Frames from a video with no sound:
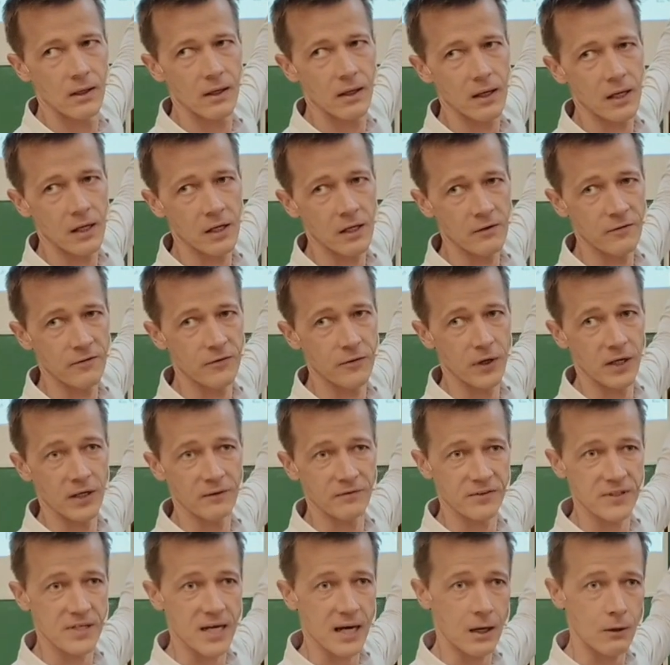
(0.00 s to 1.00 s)
if you
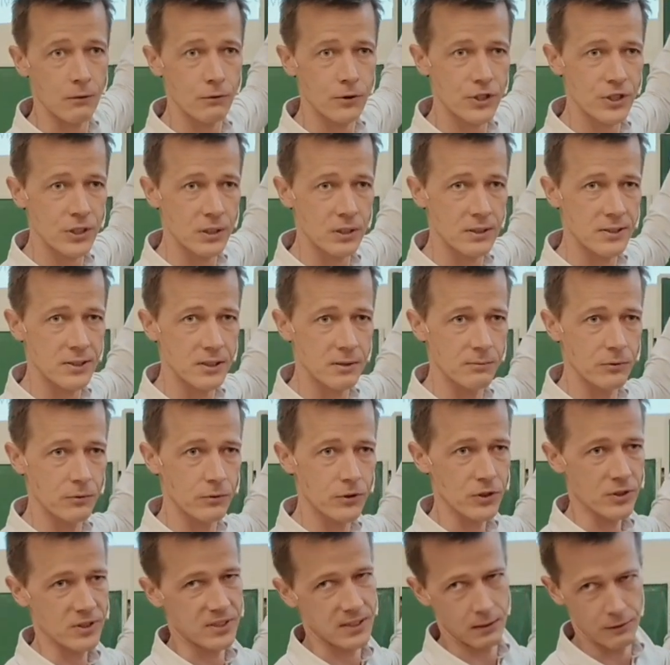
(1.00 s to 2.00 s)
have Gaussian
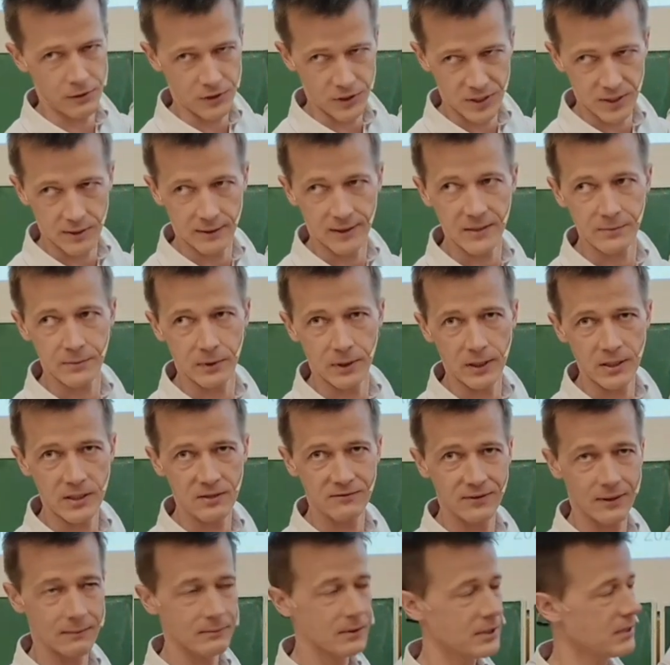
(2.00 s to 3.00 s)
distributions. Gaussians are exponential
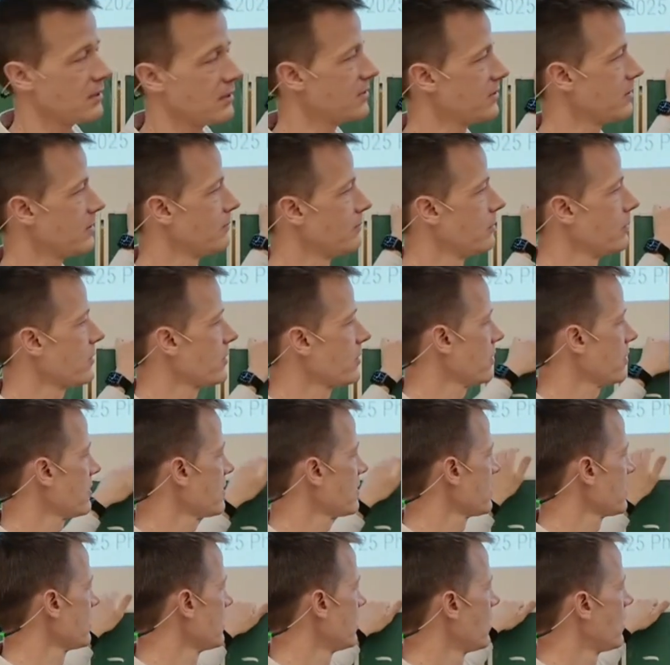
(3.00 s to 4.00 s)
family
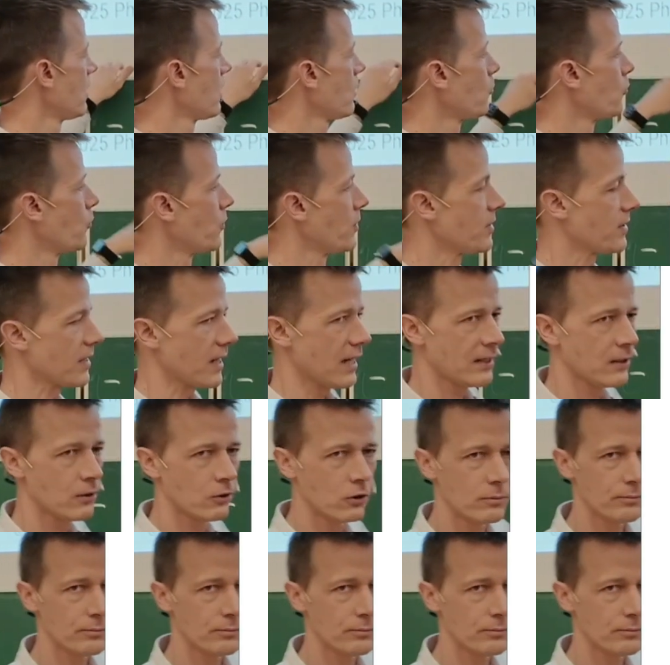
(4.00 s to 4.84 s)
distributions with unknown